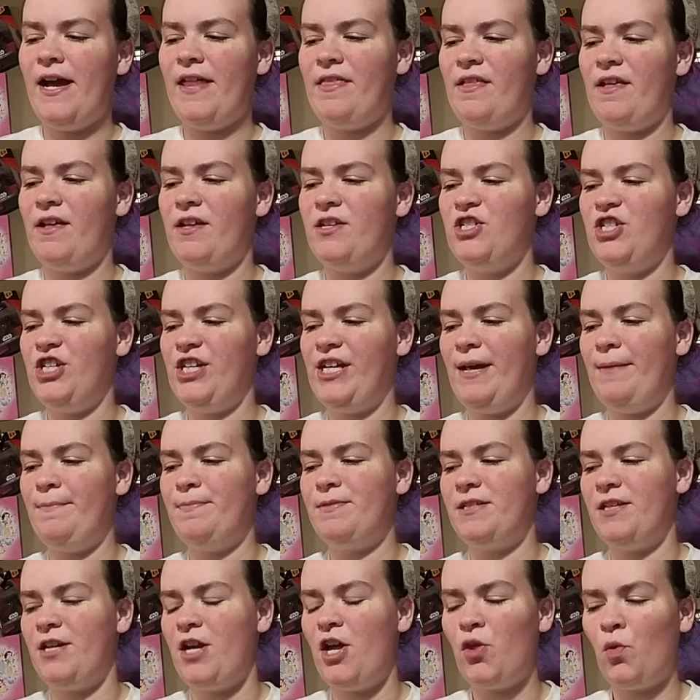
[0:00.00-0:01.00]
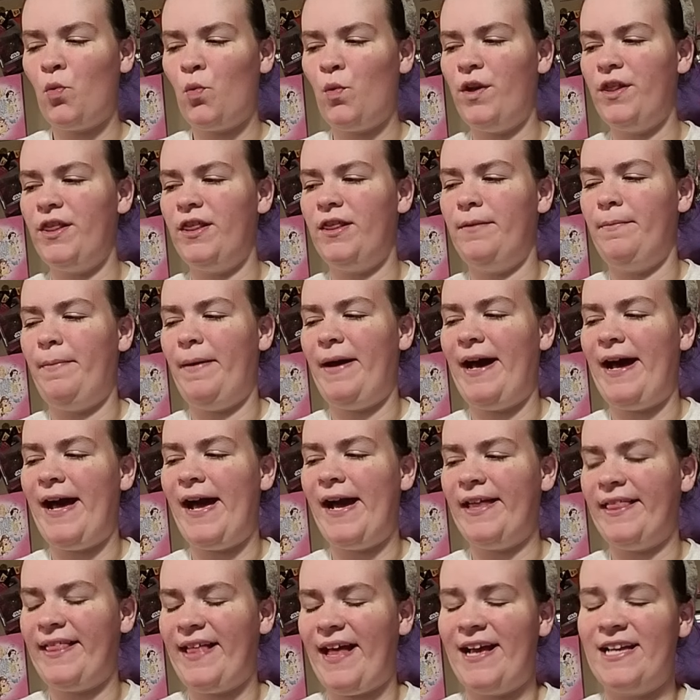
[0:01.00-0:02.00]
And then she keeps another one in the
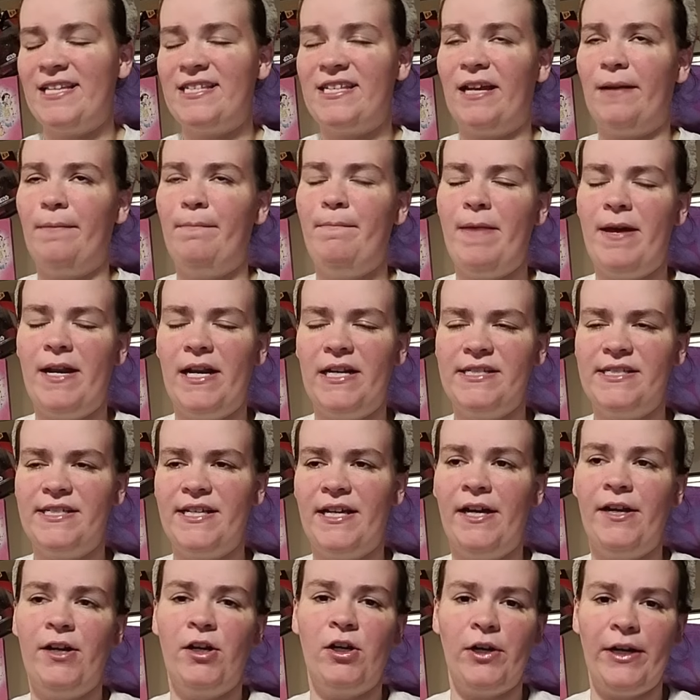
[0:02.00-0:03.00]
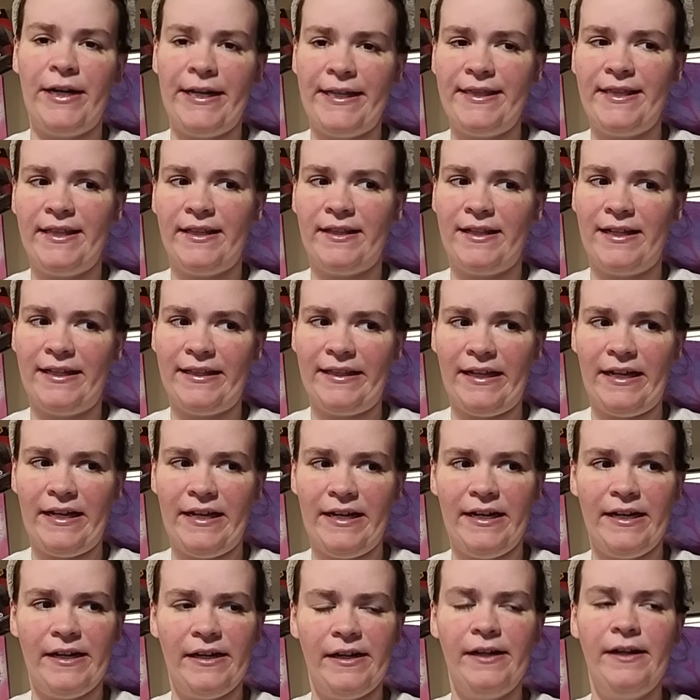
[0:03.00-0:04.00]
bag that has like medicine or anything like
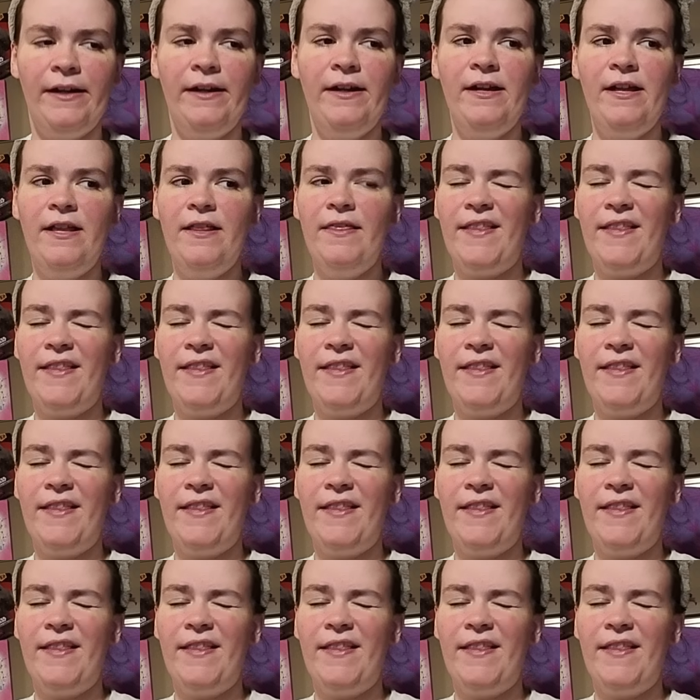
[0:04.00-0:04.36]
that in it